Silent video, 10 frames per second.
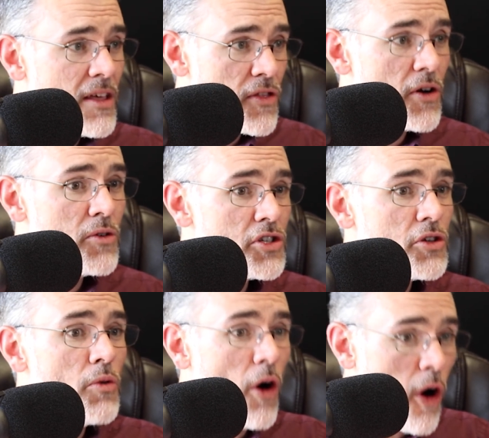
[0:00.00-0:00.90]
those
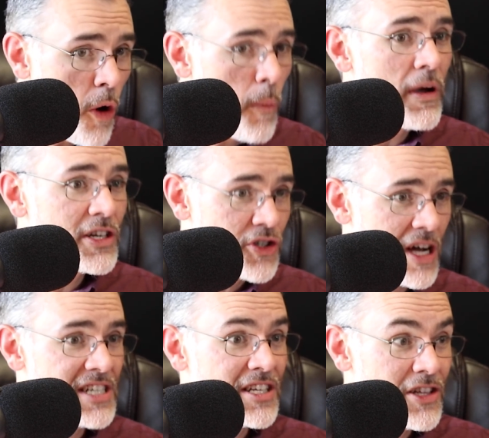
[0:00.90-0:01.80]
who hope and
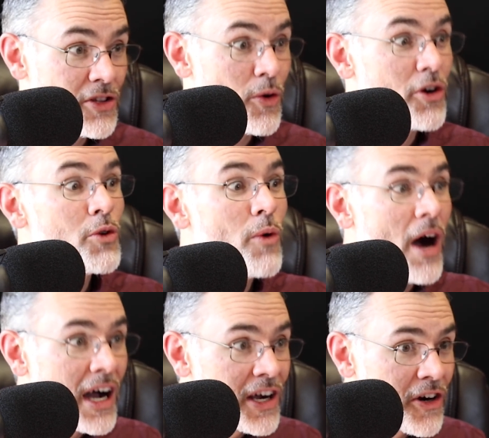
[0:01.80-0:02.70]
trust in the Lord, who
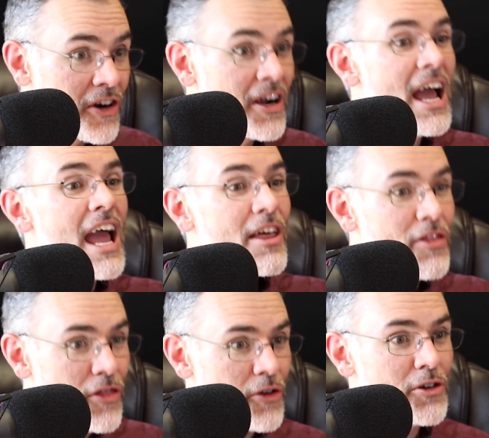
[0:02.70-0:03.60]
hunger
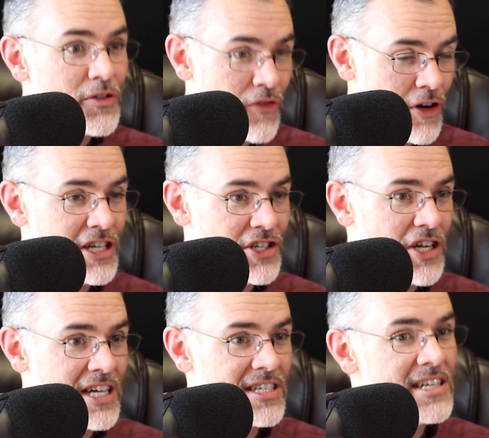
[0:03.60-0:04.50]
and thirst for his
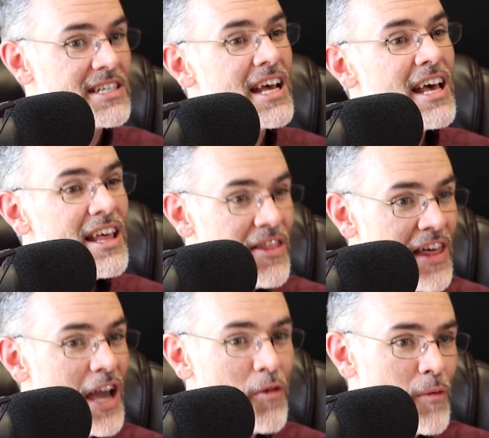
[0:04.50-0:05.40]
justice,
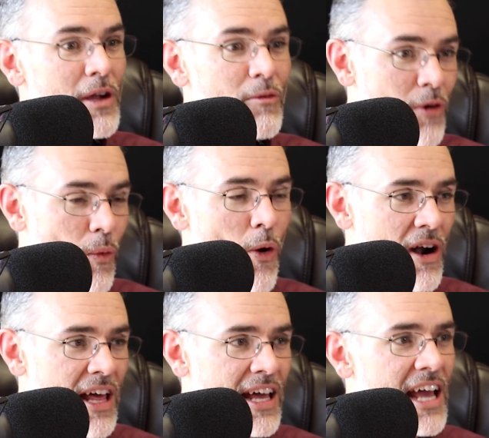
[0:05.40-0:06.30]
they will be
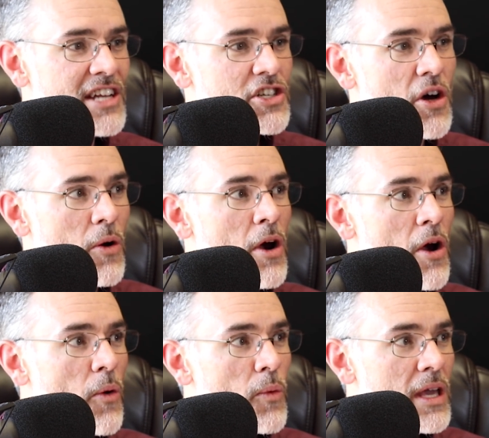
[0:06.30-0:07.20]
rewarded. And so
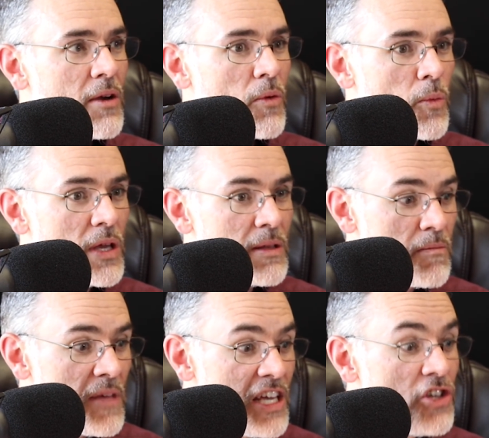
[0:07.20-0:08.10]
we
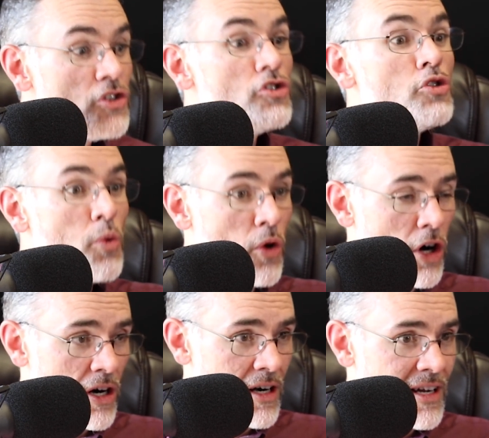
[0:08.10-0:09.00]

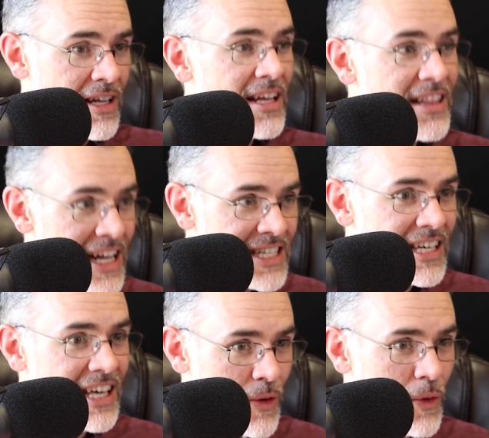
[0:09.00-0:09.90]
endure, and that's
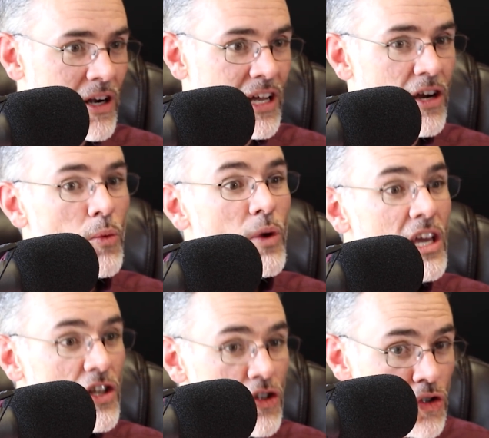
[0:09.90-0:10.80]
the key word here,
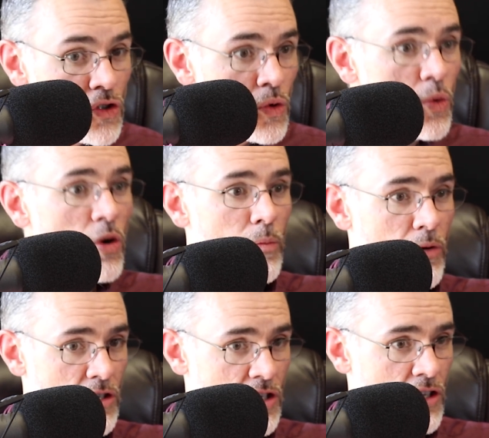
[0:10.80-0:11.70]
we endure
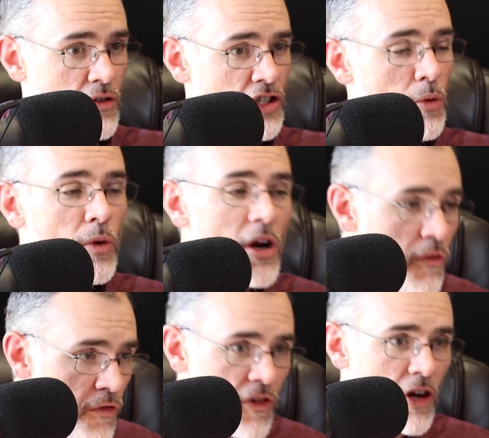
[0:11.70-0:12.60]
persecution. We
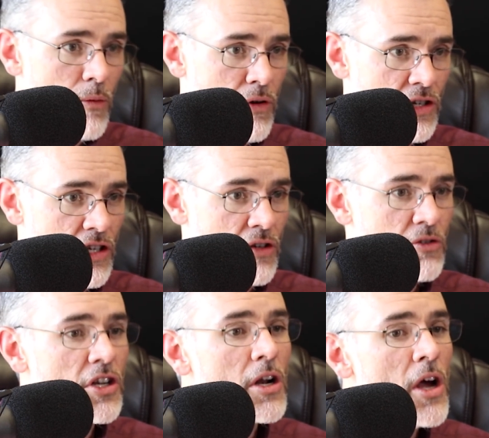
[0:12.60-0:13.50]
don't fear
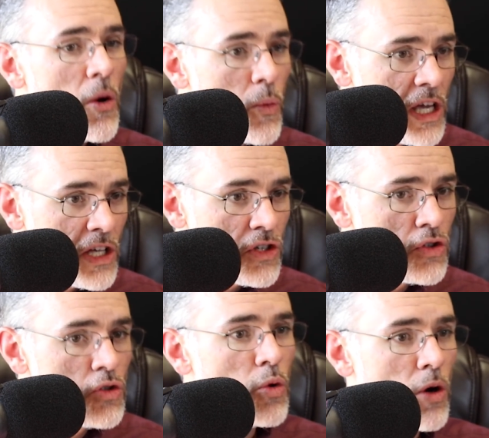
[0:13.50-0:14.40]
persecution. We
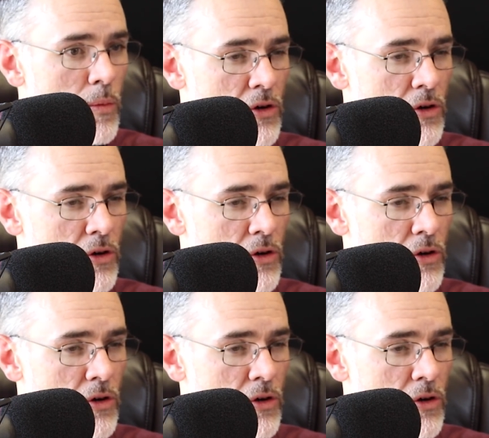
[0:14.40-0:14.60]
endure